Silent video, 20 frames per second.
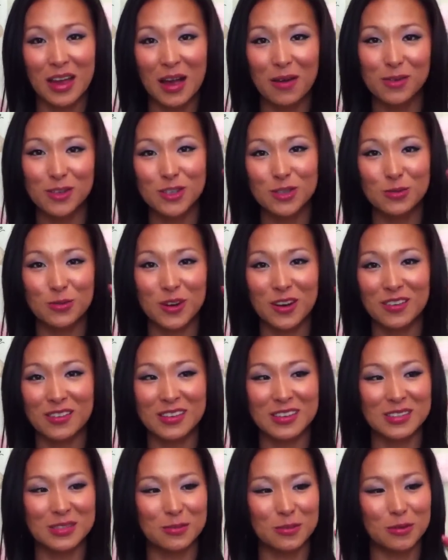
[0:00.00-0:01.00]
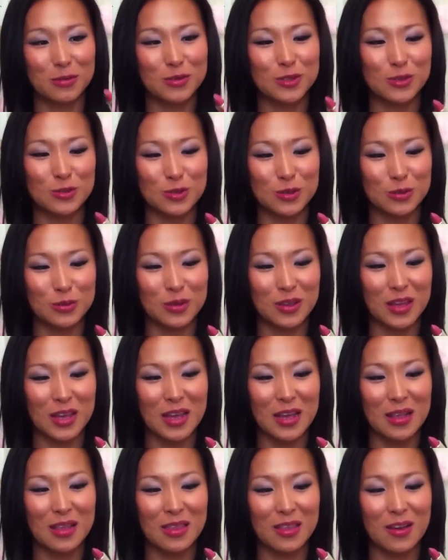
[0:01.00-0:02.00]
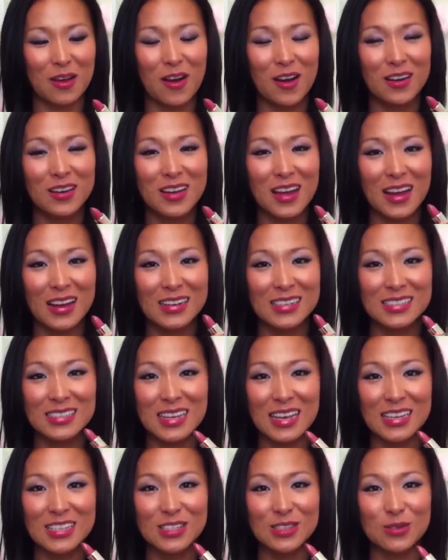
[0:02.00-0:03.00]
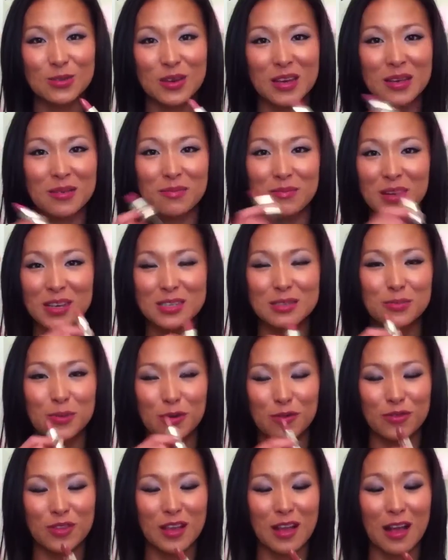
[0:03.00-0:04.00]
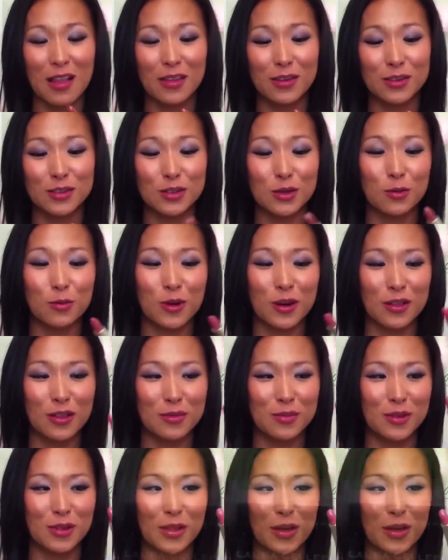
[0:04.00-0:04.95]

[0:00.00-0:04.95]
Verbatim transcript: How would you wear this and what would you do with it? The card kind of says you can mix both the colors or wear them